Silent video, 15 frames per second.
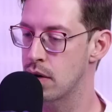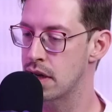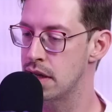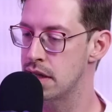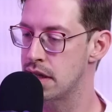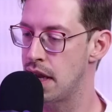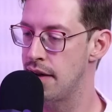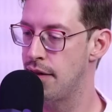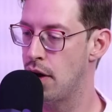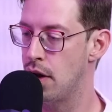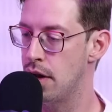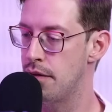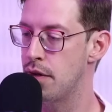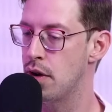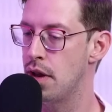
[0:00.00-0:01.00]
can save all
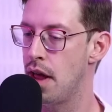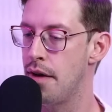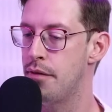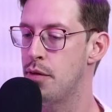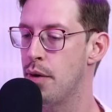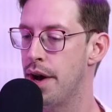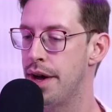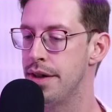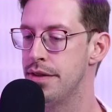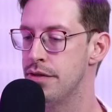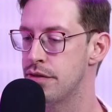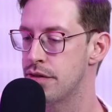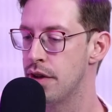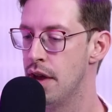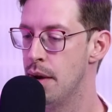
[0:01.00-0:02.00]
of your loved
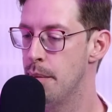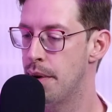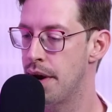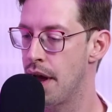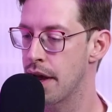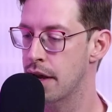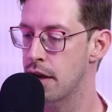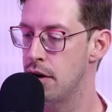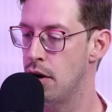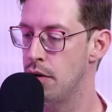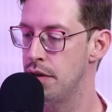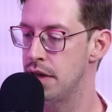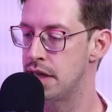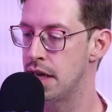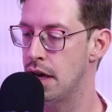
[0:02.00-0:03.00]
ones. But I can
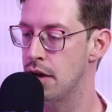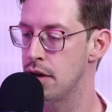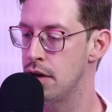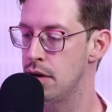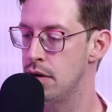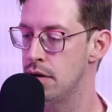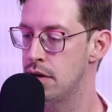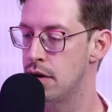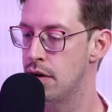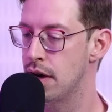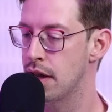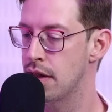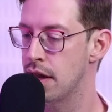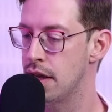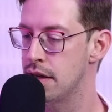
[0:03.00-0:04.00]
only tell you
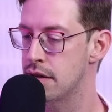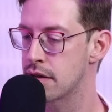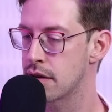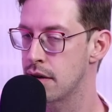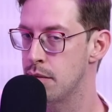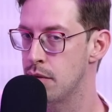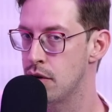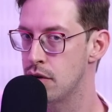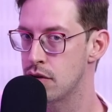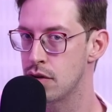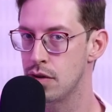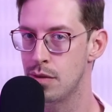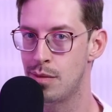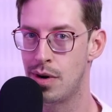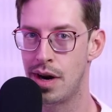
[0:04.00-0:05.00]
during this
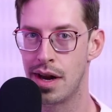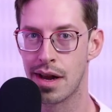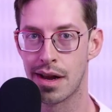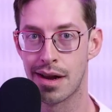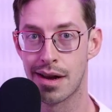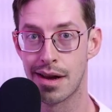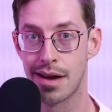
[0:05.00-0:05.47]
commercial break.